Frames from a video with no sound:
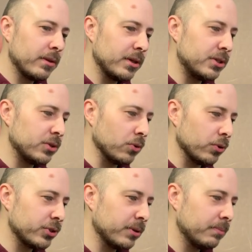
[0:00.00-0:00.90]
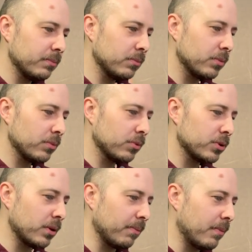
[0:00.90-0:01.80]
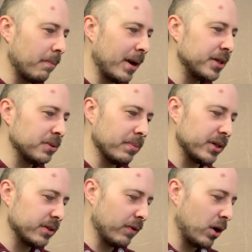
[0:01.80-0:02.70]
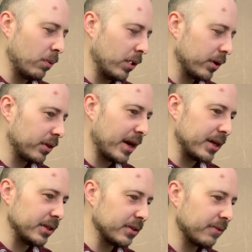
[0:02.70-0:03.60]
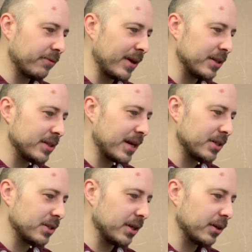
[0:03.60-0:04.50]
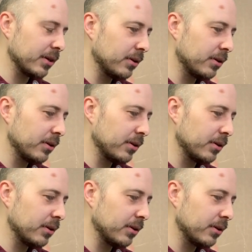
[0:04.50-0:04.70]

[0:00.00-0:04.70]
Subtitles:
This is awesome. It's an amazing piece of artwork. That is fantastic.